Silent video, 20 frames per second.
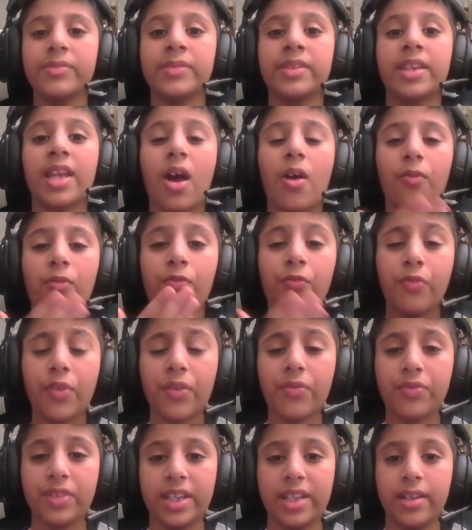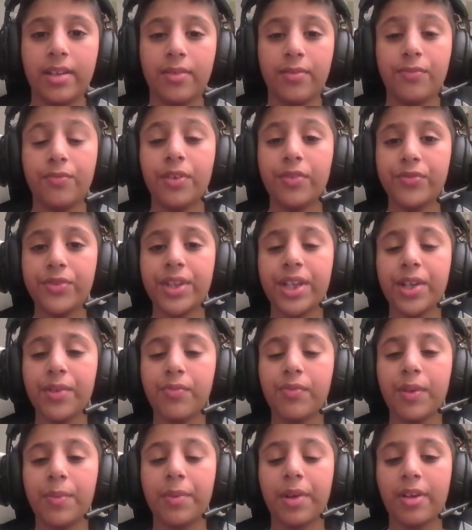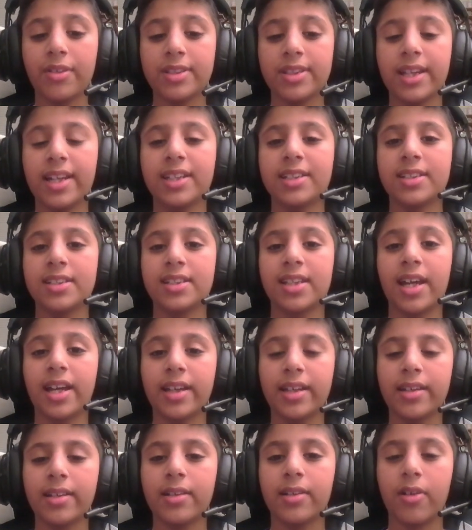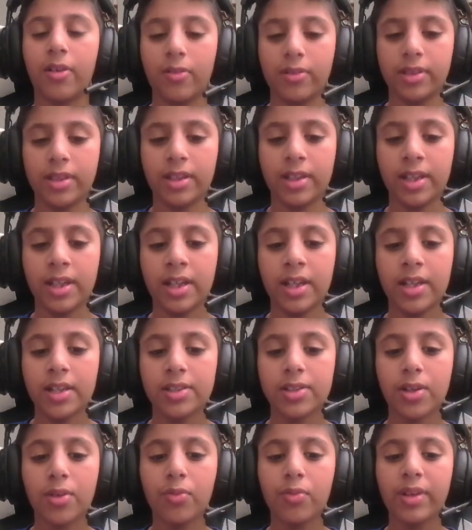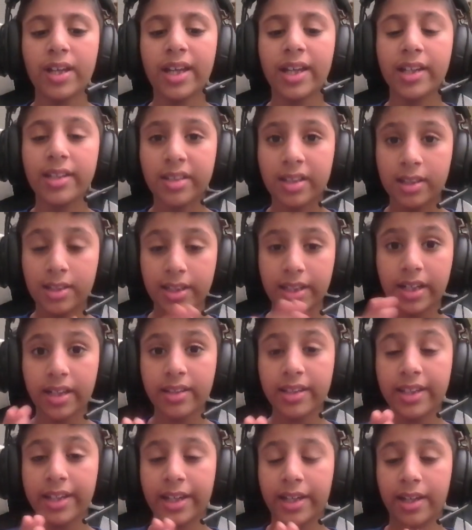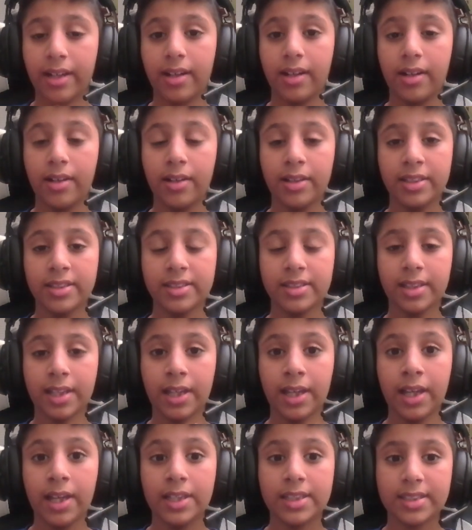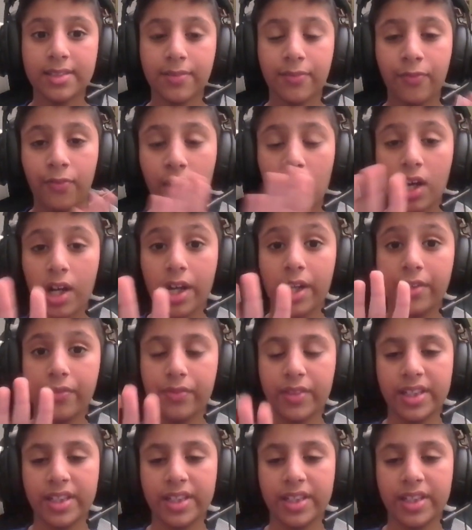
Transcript: Now 50. 50, we pronounce it as 50. So we can clearly hear 5